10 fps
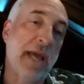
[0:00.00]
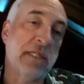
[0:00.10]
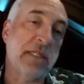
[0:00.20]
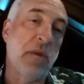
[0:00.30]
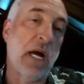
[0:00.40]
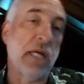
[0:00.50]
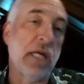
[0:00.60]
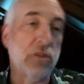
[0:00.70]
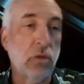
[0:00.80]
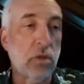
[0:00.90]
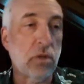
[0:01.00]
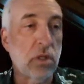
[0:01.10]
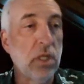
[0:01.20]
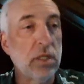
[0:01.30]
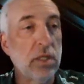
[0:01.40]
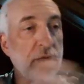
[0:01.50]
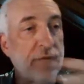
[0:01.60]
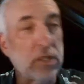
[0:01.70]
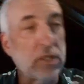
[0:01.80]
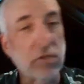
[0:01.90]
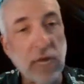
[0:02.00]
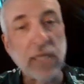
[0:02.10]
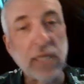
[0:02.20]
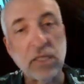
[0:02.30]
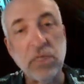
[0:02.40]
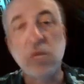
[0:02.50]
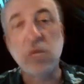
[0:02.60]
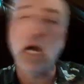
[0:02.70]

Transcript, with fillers: is maximized or failure rate is